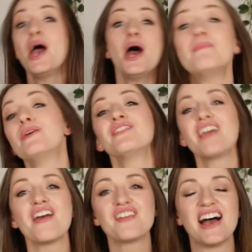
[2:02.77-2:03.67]
But on the
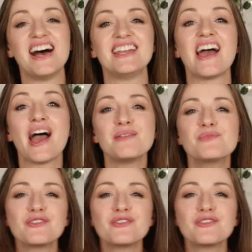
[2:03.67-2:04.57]
other hand, I had more
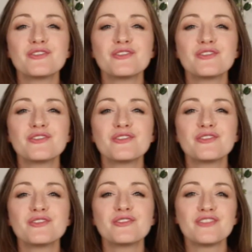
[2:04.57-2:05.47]
of an aptitude for
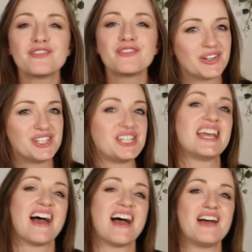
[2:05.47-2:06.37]
physiology
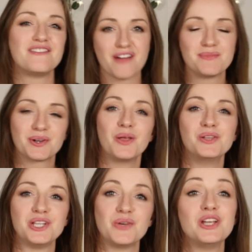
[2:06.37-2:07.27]
and
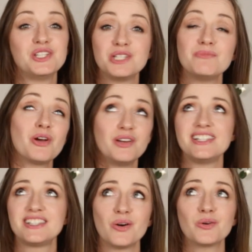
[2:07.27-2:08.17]
pharmacology, which to be
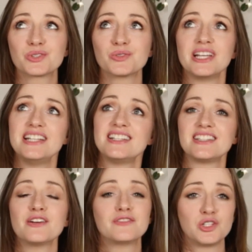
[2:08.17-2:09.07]
honest also lent
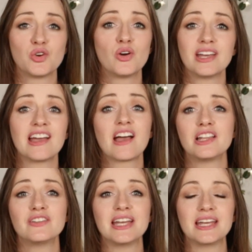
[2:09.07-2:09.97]
itself to drawing and
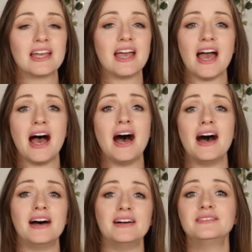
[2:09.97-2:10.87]
colouring,
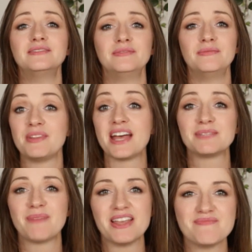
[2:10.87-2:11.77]
but that's
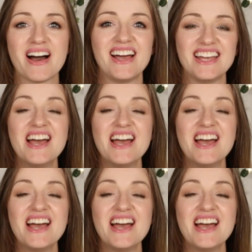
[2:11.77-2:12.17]
by the by.